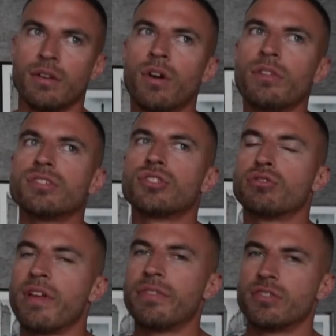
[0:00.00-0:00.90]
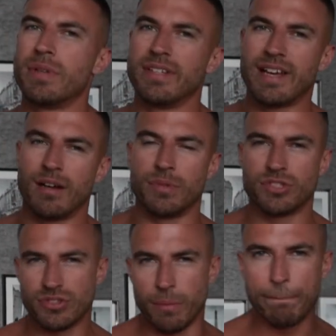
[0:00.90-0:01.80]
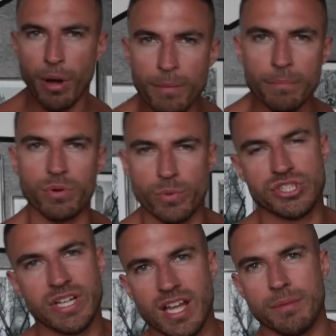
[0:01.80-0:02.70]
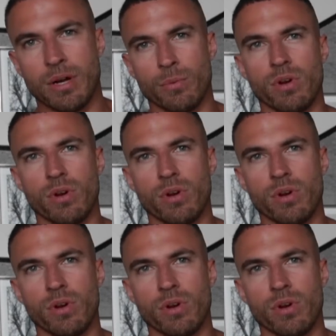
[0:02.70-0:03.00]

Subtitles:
not that strength has been down, but just the pump which I get in my